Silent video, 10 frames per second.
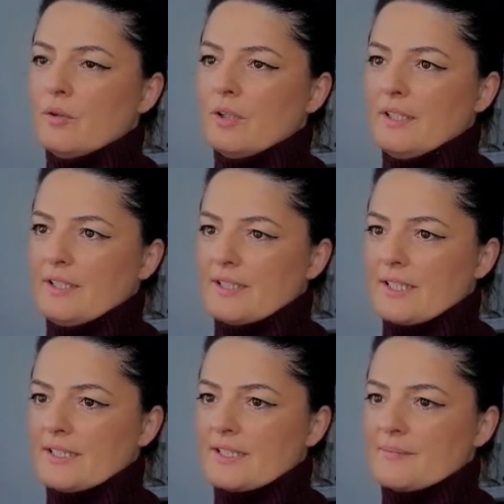all
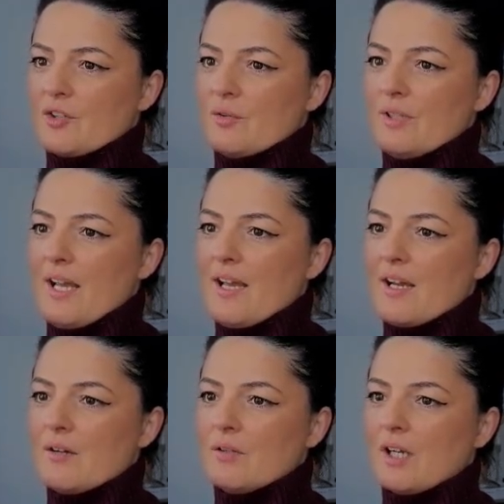insights. So
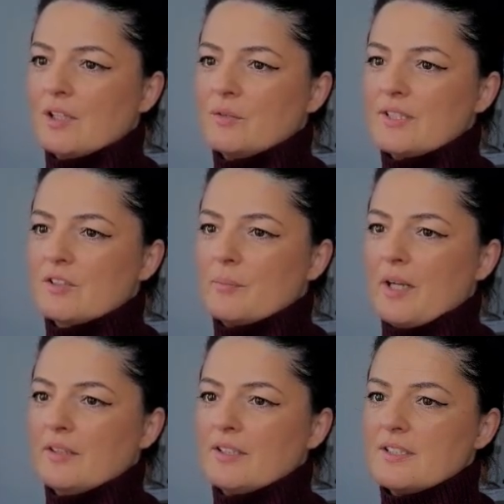now Cloudways
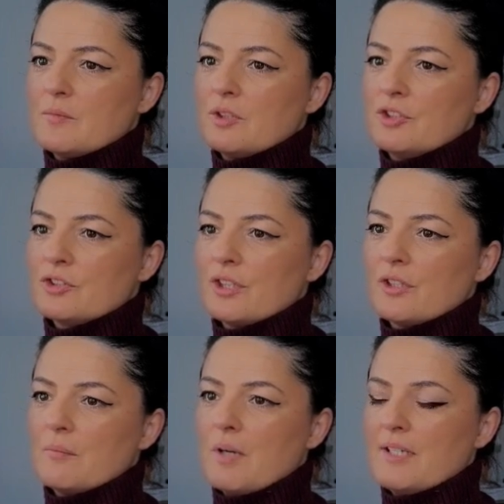Copilot is monitoring
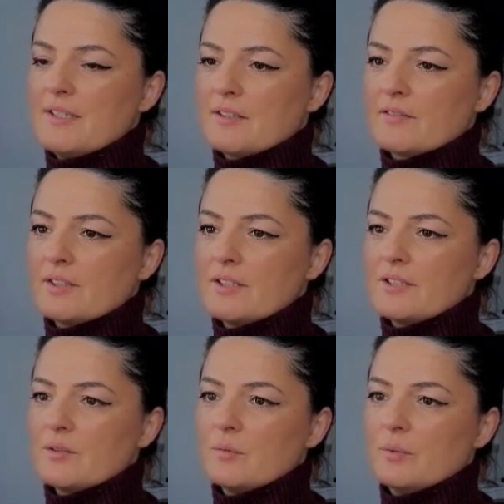my
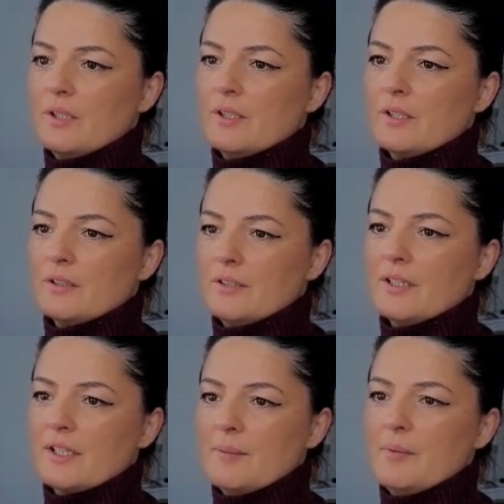servers where
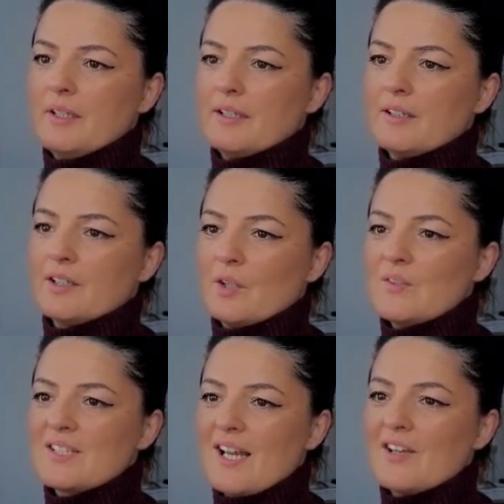they're keeping a
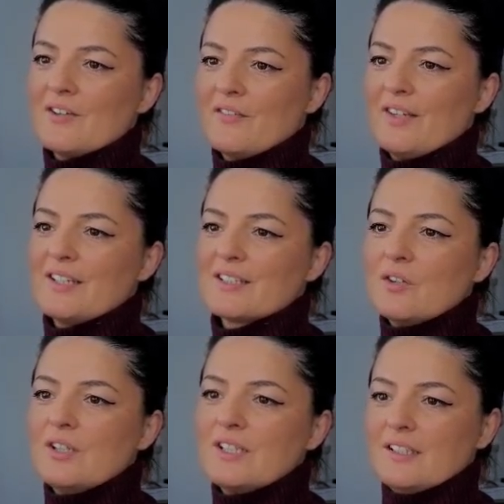close eye on things,
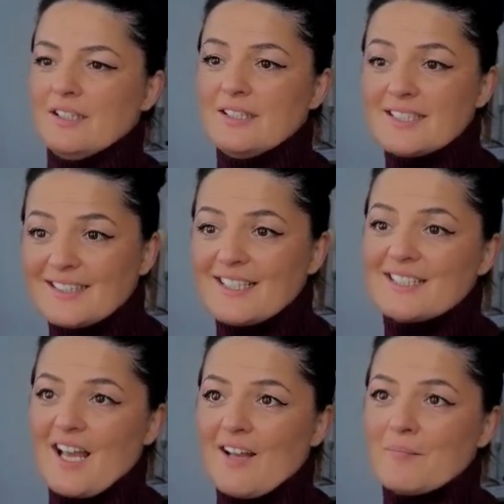knowing
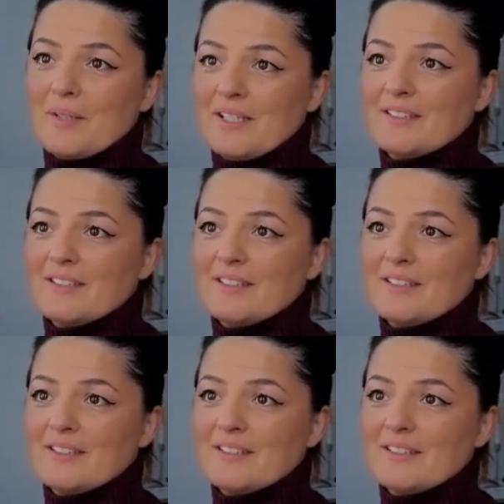incidents have been